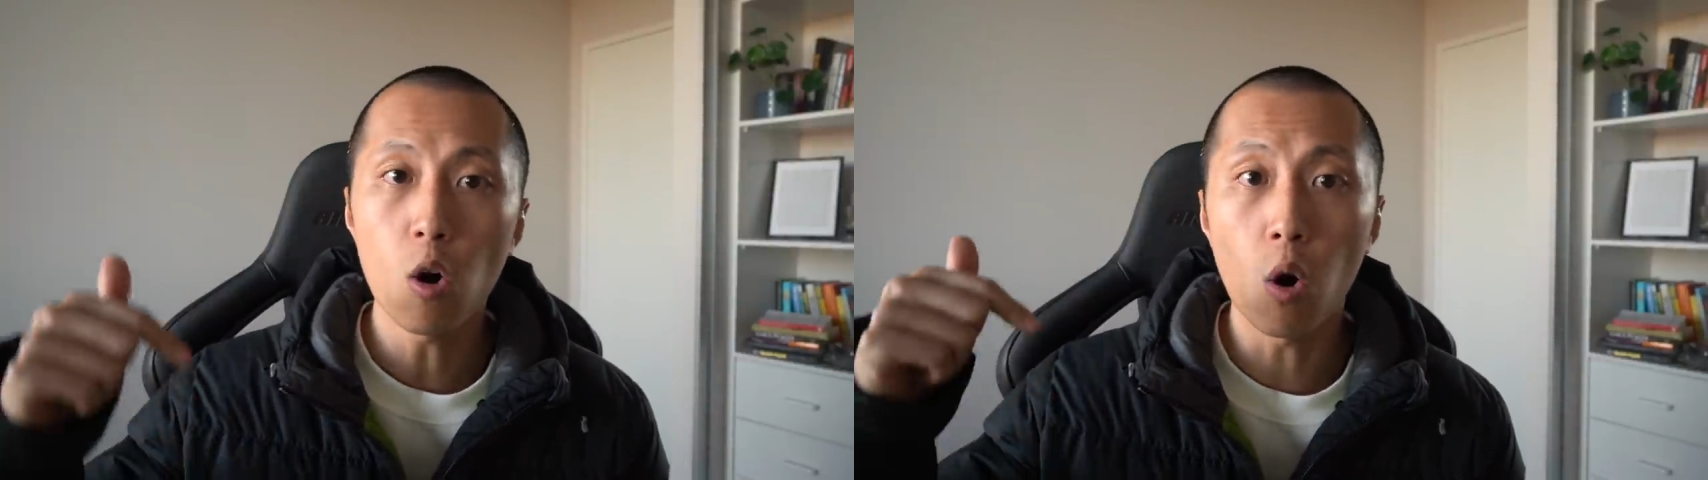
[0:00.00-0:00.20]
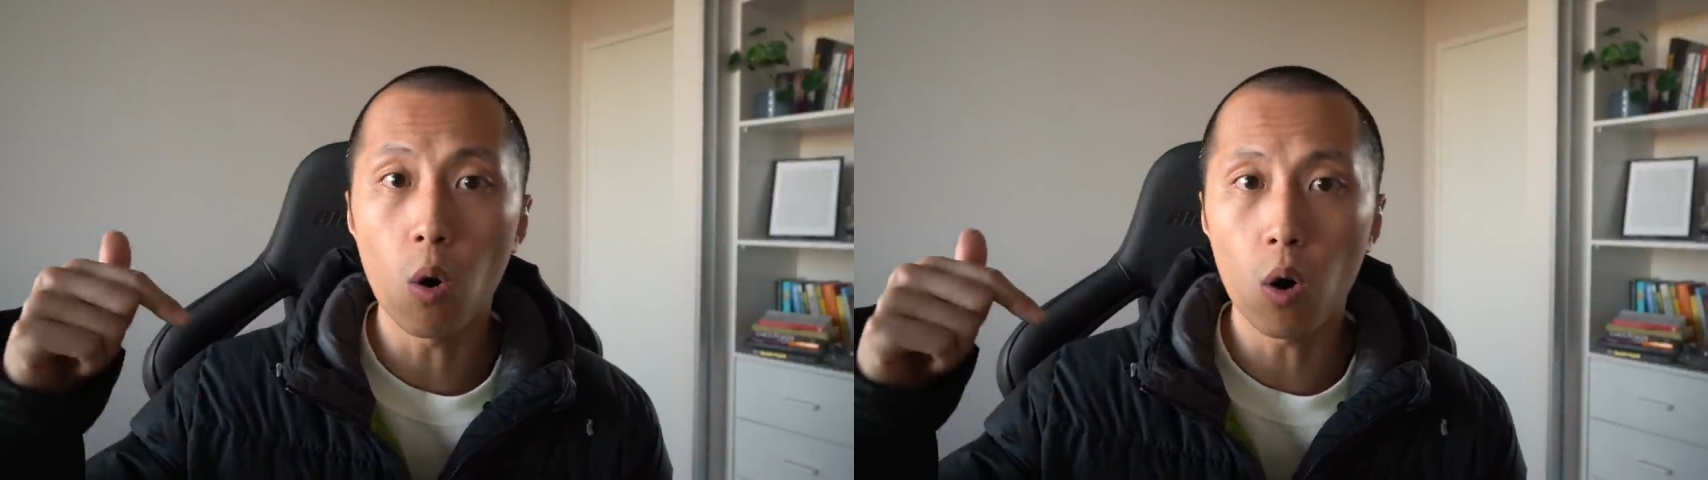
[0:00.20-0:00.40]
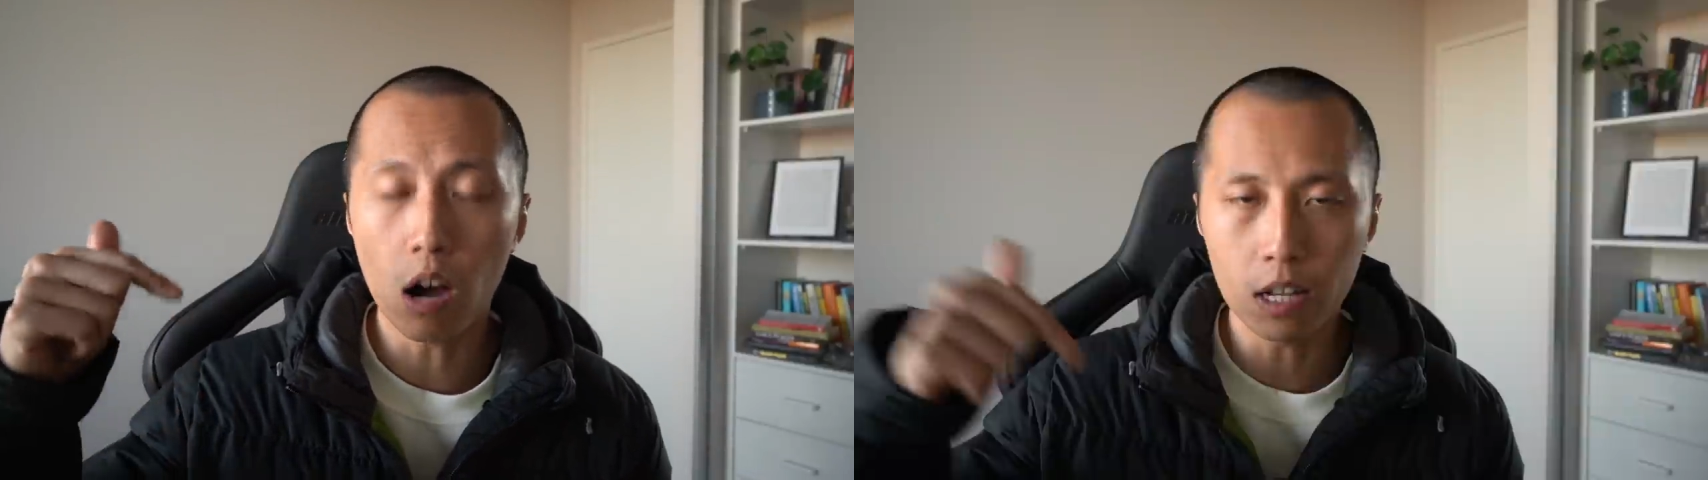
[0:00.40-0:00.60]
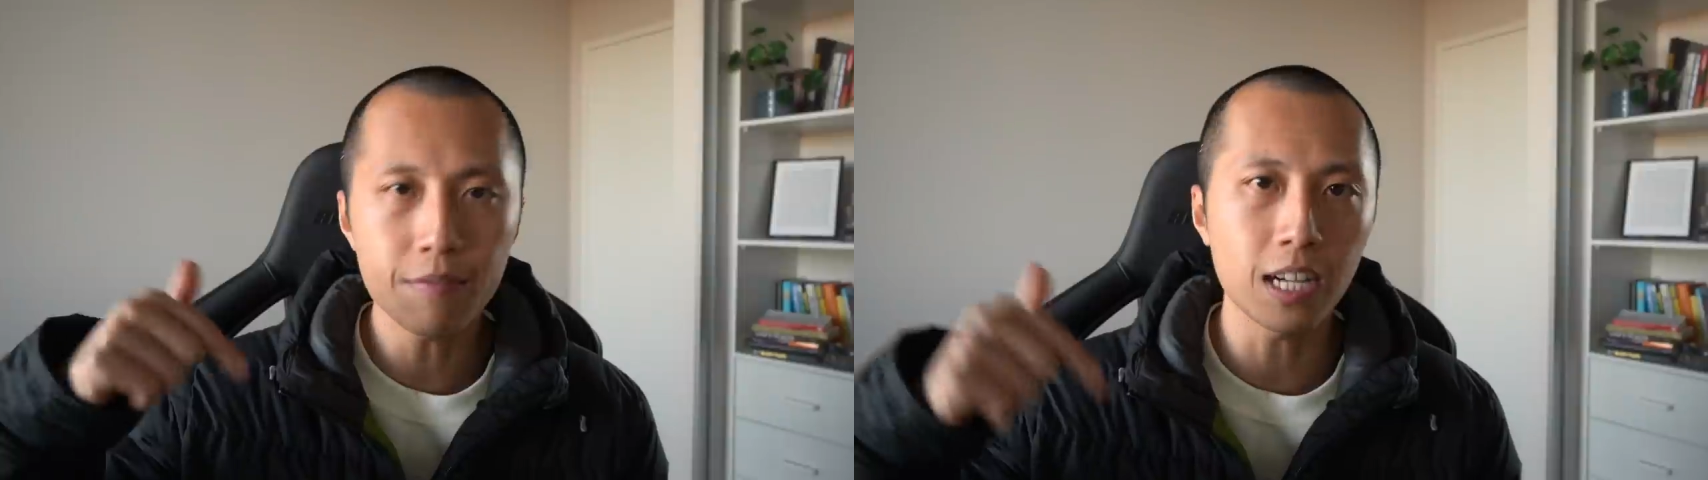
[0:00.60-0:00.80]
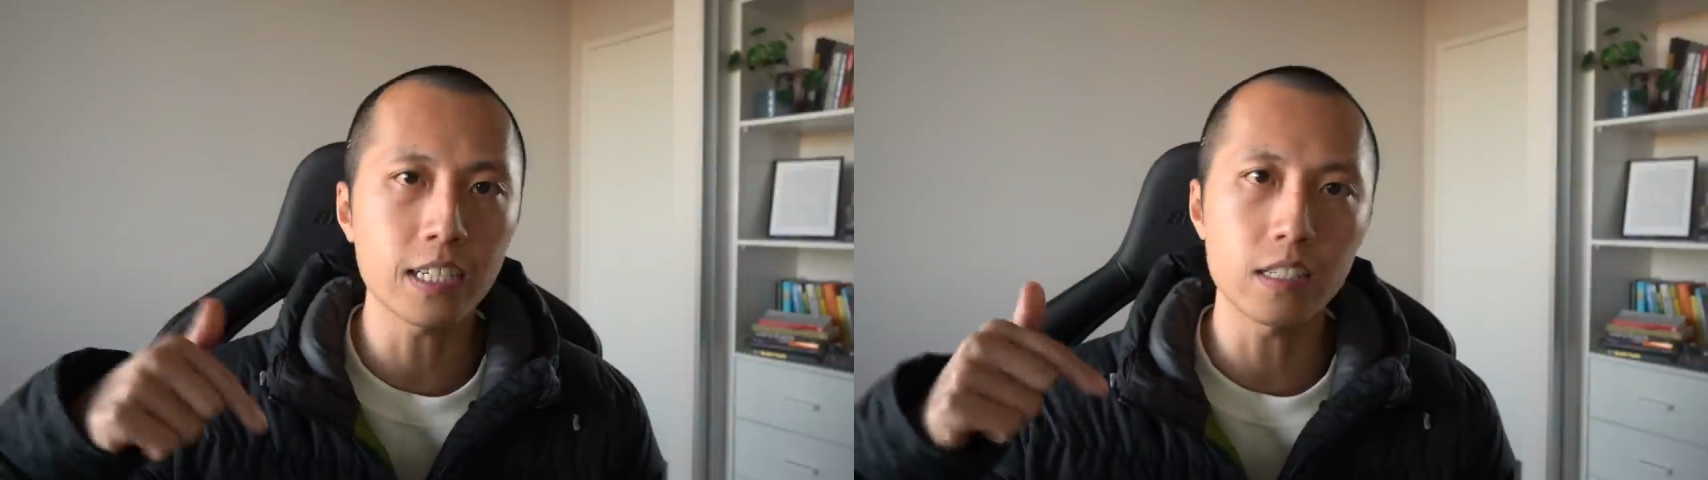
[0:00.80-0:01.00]
or I'll
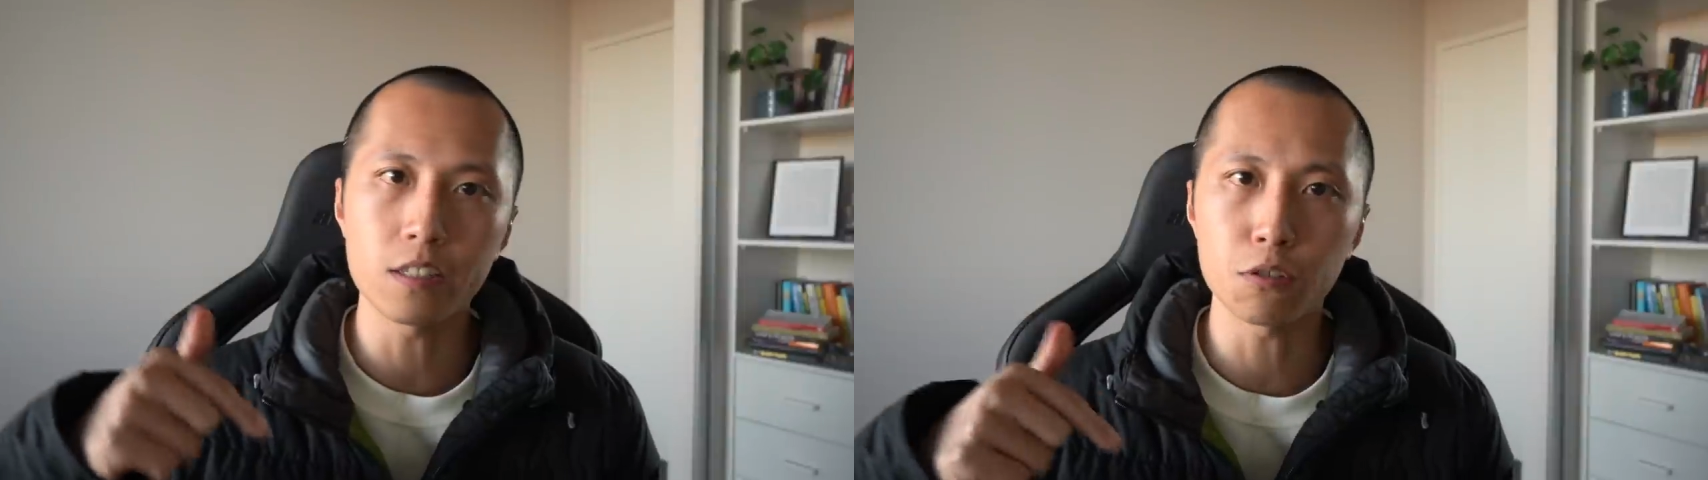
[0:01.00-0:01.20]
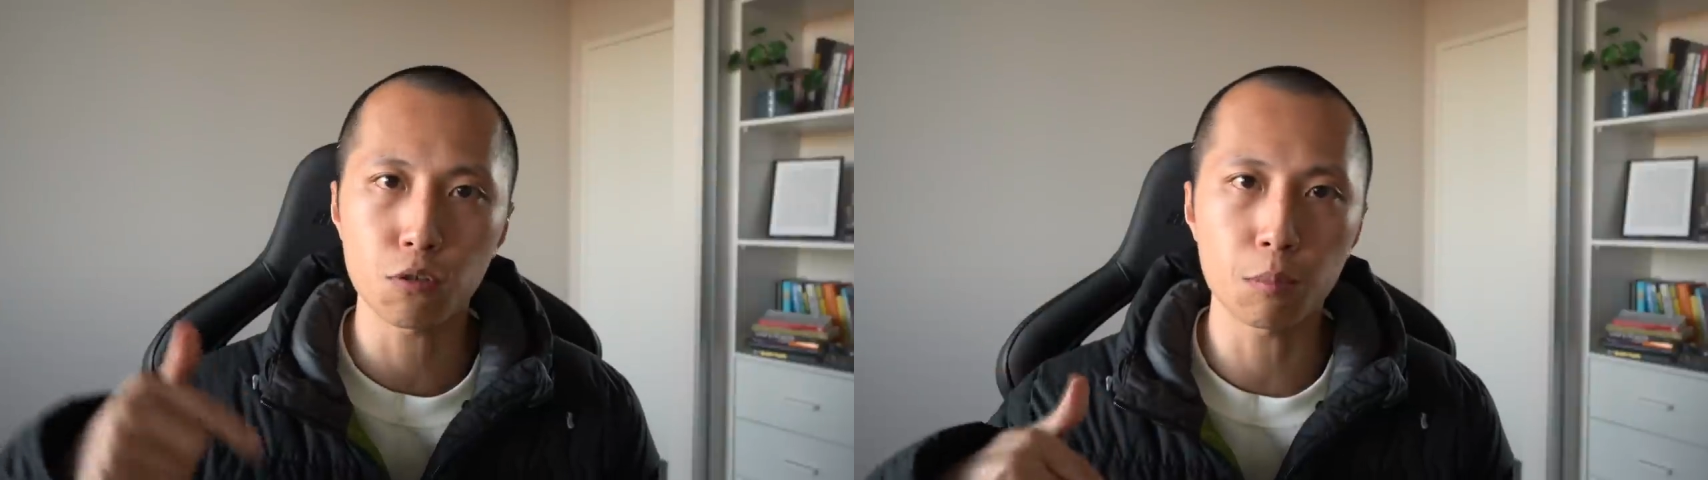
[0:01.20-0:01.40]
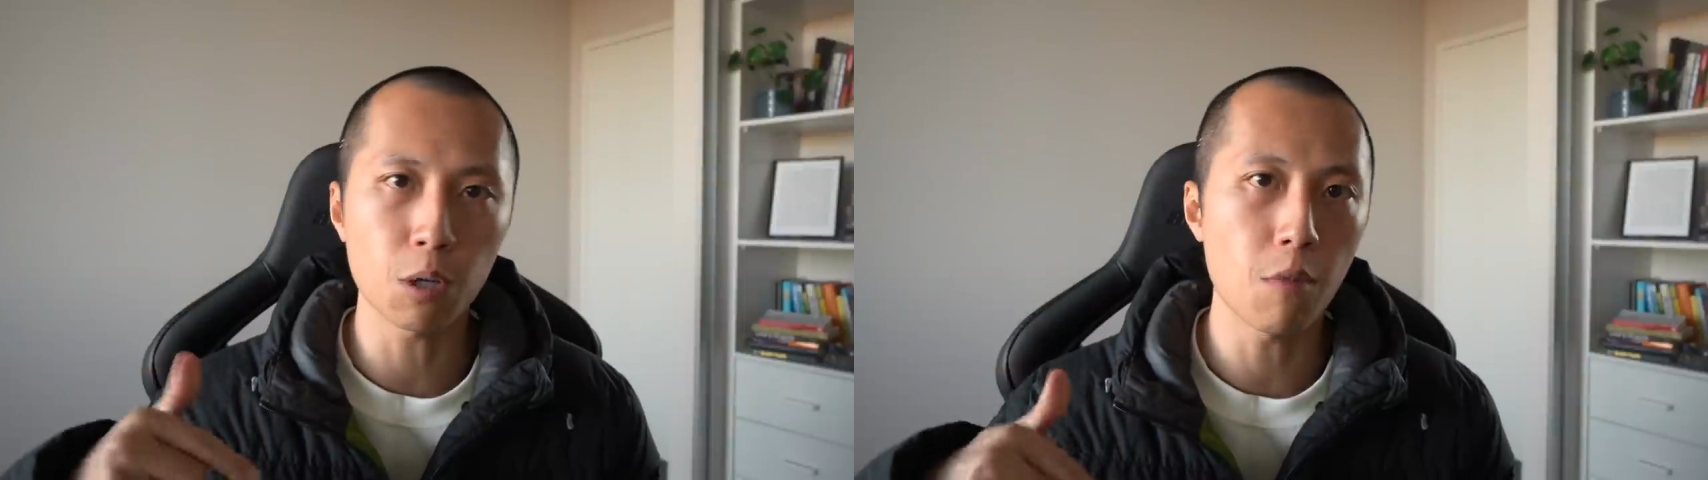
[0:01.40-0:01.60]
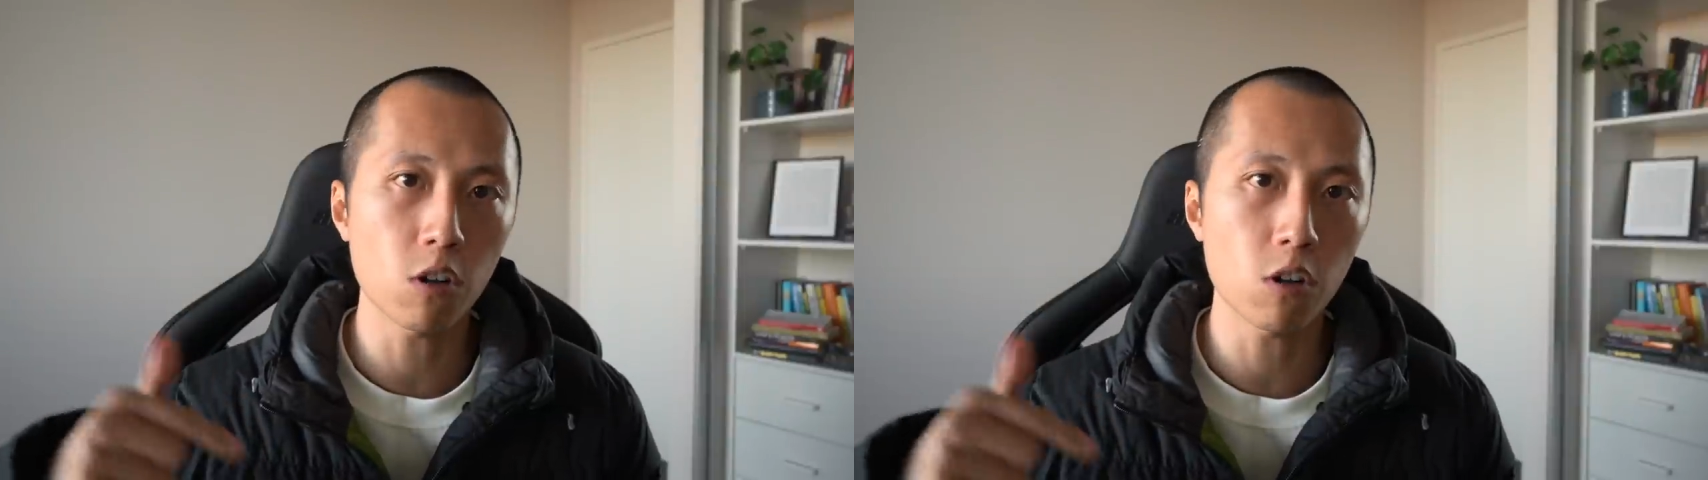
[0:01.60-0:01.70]
leave a link in the description